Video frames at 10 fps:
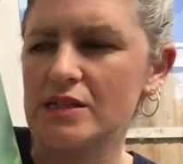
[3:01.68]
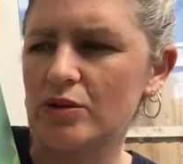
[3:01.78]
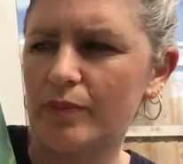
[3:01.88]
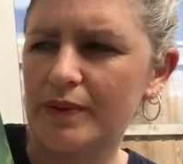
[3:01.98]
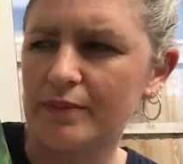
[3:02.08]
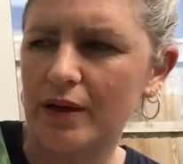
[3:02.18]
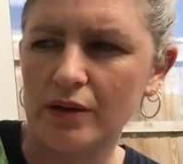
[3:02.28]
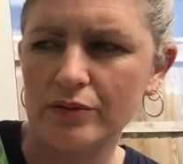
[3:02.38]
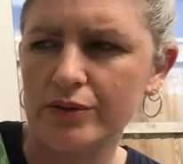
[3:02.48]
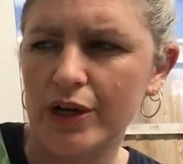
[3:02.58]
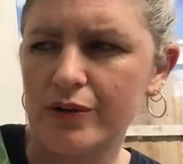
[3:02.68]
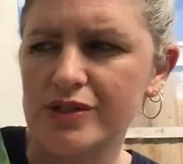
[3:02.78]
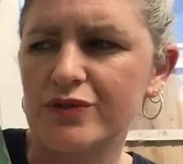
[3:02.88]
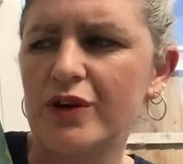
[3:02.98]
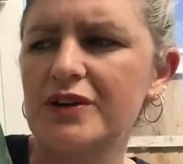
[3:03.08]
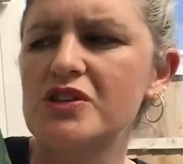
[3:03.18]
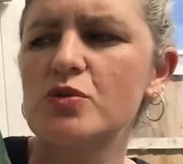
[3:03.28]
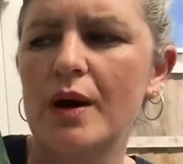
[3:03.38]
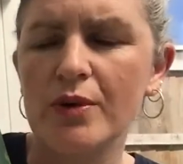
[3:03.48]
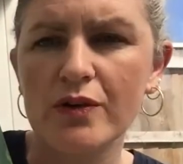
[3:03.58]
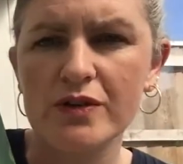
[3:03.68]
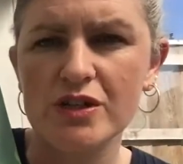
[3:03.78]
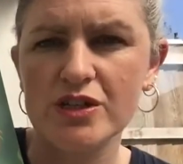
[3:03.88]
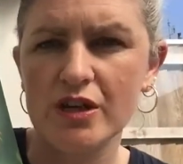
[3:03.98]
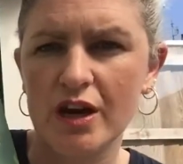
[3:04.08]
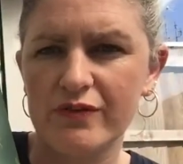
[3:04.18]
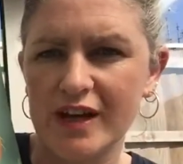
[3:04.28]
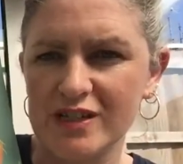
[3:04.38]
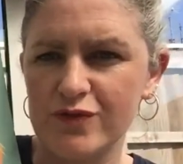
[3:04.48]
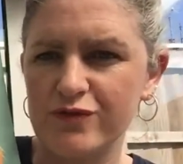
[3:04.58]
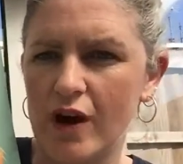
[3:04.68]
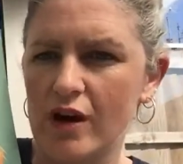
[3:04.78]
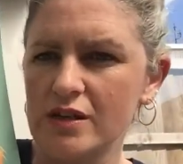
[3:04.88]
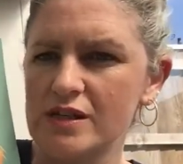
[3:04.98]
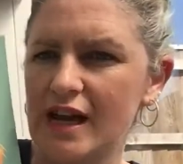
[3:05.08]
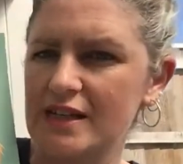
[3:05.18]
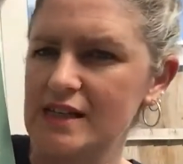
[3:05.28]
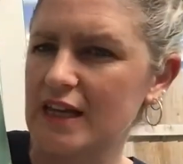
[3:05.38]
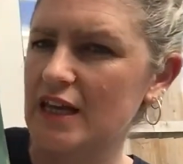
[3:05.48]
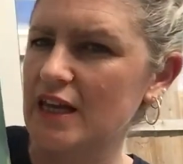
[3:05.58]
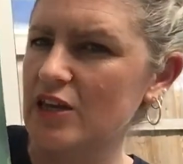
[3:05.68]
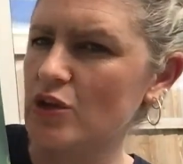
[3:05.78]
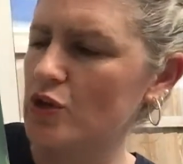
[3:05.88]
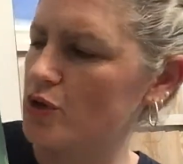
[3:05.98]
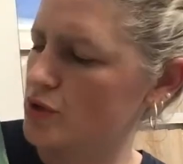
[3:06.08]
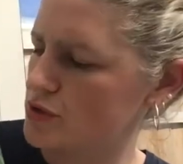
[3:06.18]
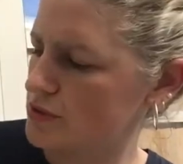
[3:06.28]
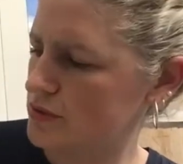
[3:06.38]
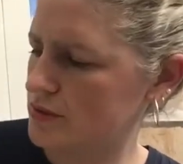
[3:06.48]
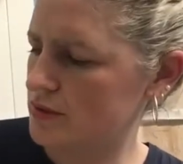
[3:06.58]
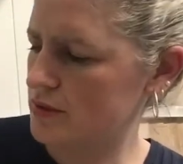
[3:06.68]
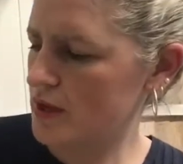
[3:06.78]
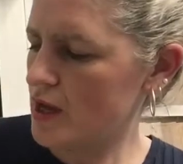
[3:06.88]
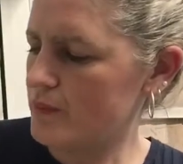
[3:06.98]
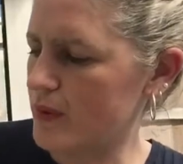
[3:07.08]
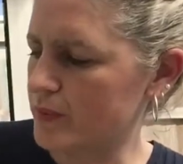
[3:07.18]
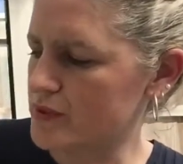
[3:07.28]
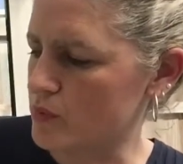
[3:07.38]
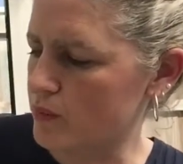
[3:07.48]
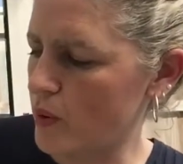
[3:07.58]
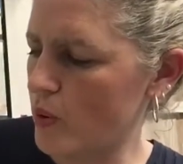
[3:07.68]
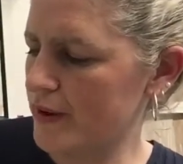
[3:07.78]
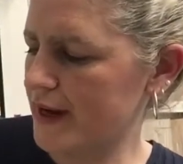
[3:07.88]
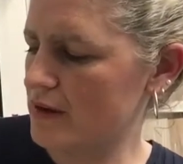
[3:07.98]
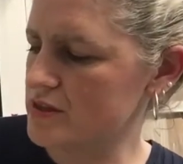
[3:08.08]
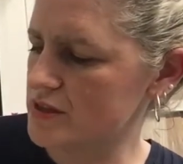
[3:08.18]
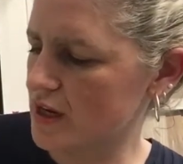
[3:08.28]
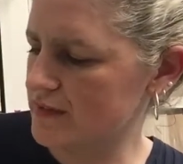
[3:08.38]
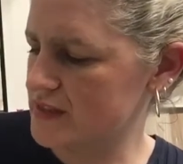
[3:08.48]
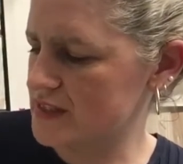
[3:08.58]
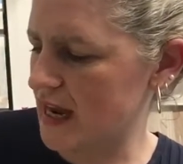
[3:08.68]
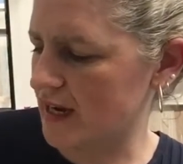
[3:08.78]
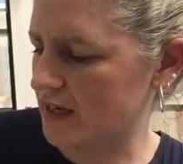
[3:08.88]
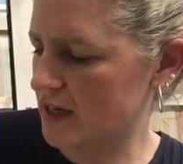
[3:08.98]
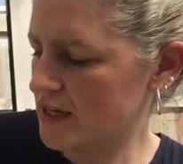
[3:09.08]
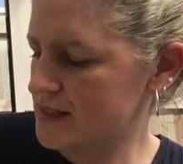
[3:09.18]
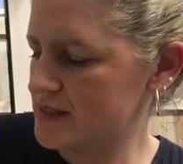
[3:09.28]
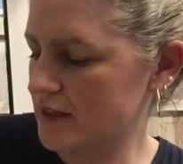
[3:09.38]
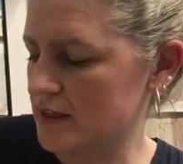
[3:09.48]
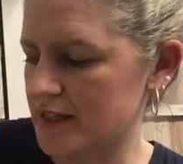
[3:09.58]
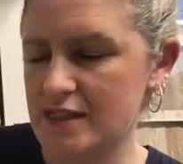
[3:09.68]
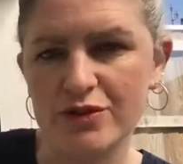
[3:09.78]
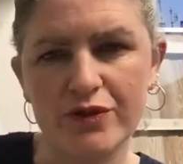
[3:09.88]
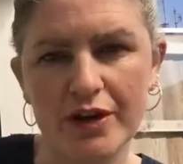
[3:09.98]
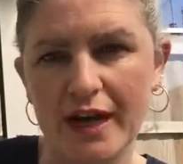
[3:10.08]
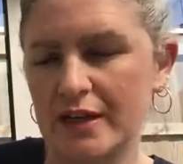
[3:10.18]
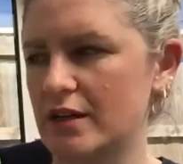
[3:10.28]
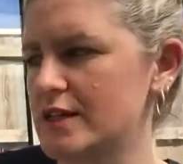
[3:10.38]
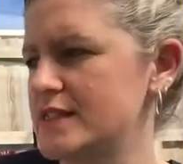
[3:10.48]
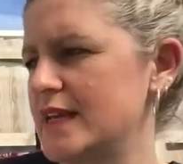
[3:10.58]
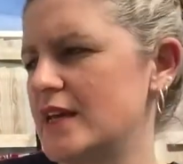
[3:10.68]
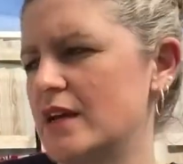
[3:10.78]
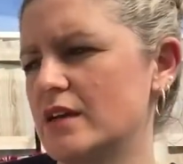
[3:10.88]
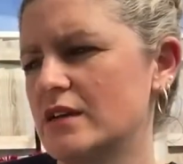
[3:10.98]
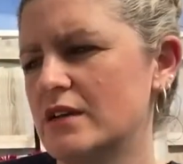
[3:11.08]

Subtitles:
stop him. Oh no, Stefano swam over to the diver as fast as he could. Bubbles were pouring out of the diver's tank. Suddenly, Stefano had an idea.